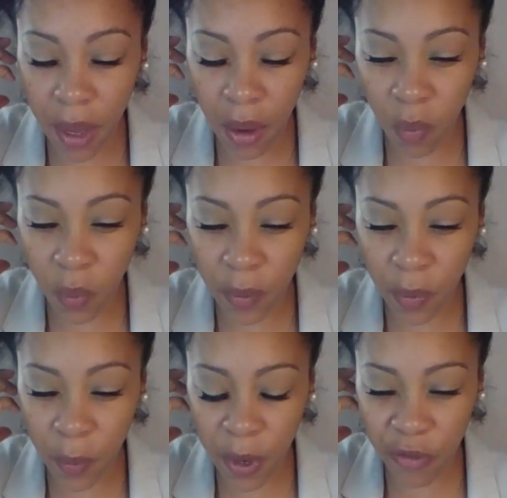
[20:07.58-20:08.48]

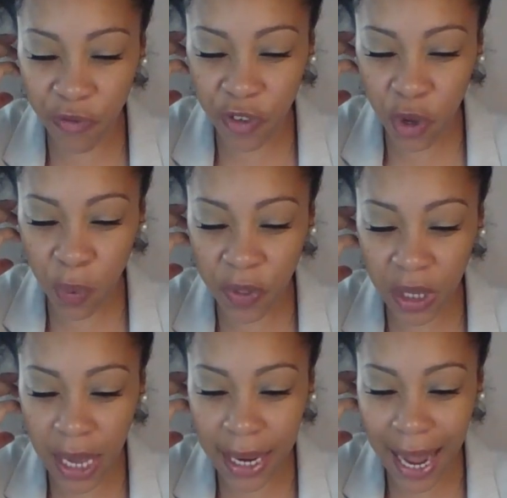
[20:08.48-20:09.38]
are filled with
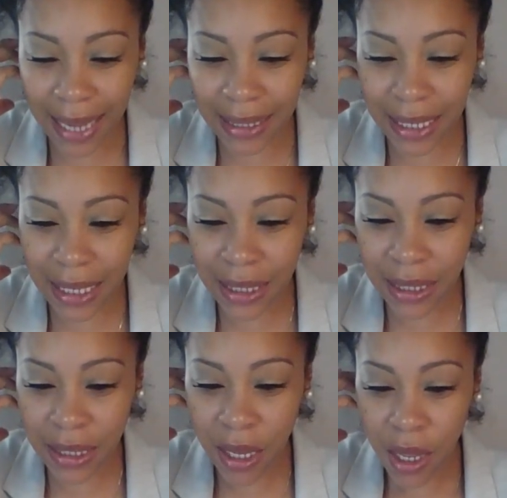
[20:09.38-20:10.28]
a lot of ideas.